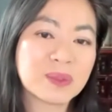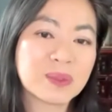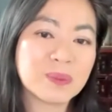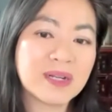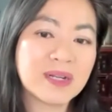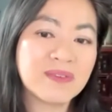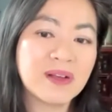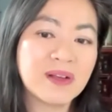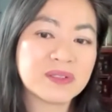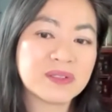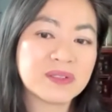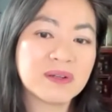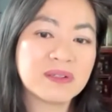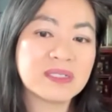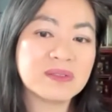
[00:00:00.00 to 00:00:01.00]
thread of all
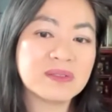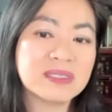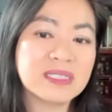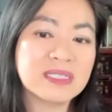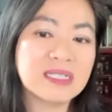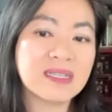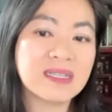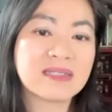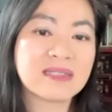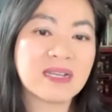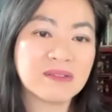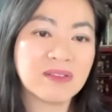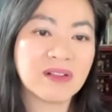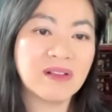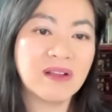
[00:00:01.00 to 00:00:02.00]
sorrows and you see the
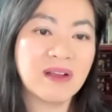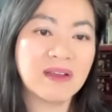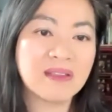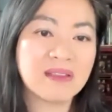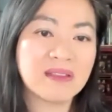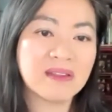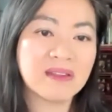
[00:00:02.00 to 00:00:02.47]
size of the cloth.